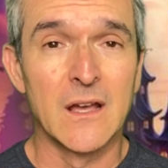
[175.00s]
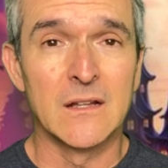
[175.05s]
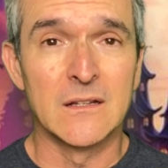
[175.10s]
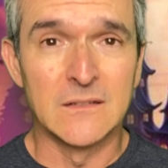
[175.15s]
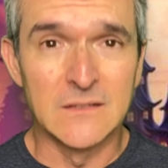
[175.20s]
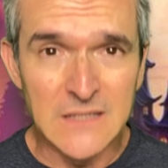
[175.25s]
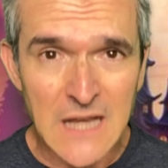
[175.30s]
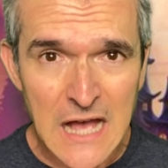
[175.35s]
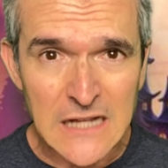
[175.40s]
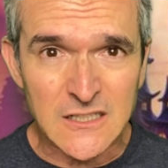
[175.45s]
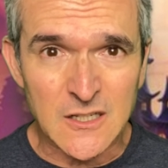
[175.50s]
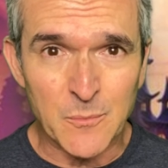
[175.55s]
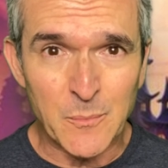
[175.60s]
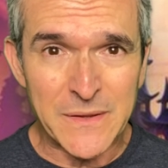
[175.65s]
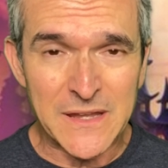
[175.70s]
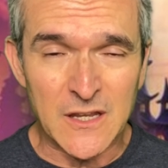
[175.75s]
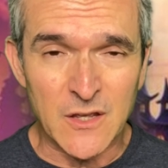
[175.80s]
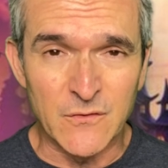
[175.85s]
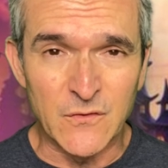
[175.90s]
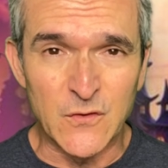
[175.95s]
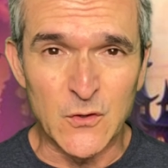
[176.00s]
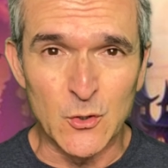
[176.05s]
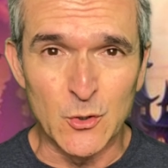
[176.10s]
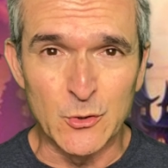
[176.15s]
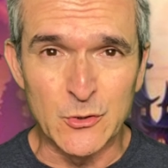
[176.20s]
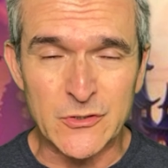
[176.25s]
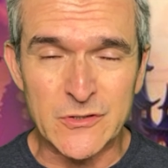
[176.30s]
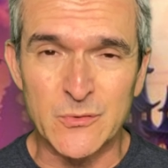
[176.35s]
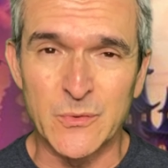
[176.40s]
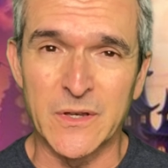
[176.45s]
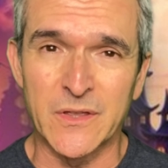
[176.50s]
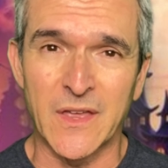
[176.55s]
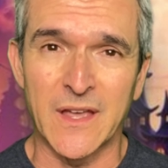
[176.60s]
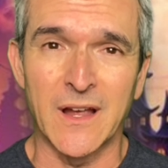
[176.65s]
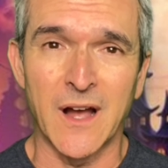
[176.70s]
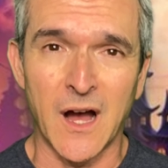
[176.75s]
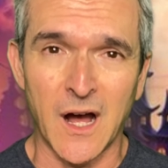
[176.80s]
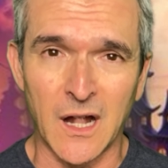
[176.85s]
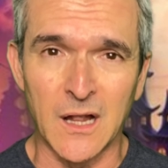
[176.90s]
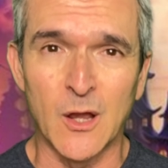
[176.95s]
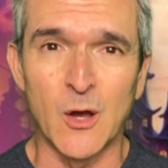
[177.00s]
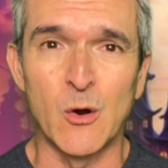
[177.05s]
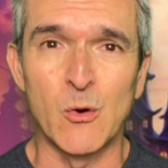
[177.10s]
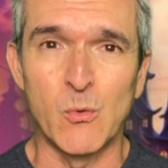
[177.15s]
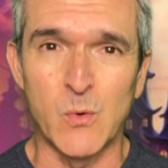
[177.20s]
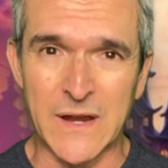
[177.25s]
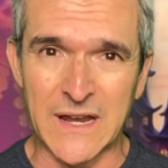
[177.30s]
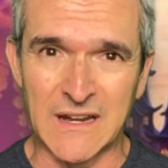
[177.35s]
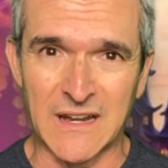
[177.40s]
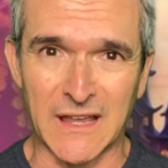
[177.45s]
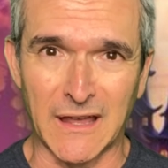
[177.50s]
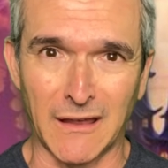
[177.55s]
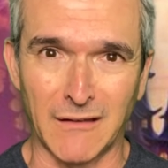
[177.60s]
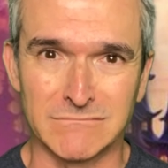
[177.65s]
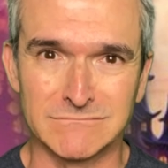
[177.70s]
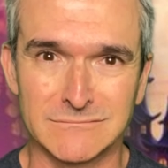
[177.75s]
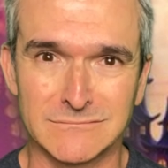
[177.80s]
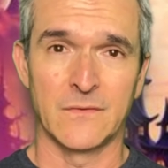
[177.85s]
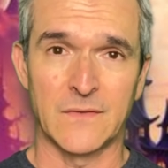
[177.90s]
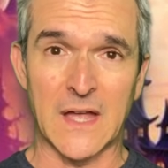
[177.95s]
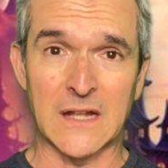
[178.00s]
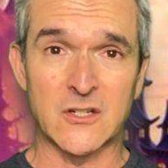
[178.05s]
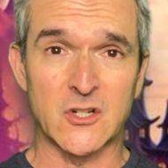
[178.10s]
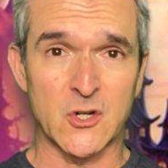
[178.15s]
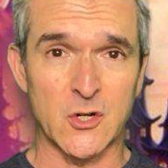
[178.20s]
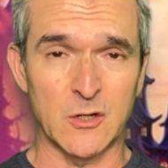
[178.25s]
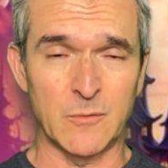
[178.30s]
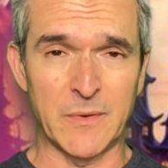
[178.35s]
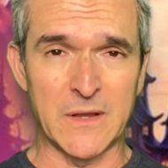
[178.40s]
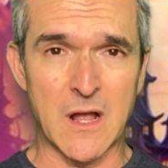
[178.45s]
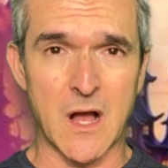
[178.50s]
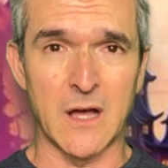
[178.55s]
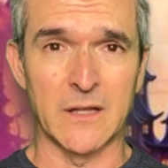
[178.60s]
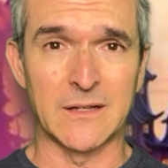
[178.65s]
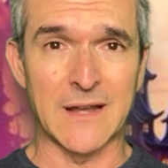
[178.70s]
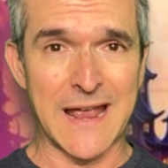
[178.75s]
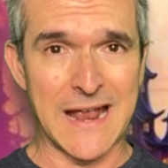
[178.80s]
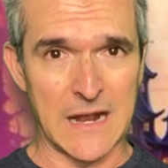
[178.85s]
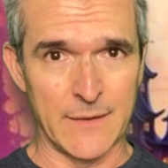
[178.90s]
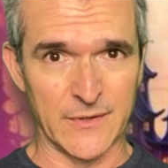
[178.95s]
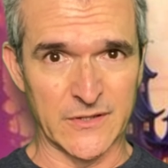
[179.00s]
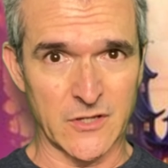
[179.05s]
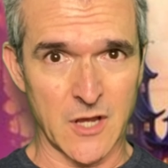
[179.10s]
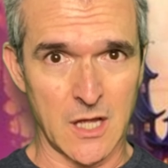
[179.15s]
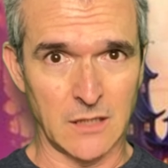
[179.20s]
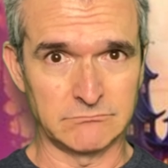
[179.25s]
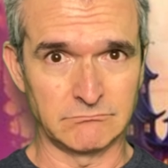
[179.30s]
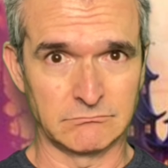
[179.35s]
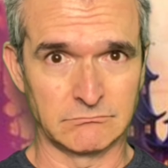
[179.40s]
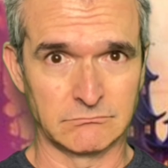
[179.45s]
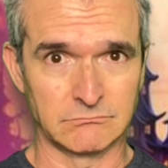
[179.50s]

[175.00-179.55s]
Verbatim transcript: not to be confused with a hollow weenie. That should be on Amazon.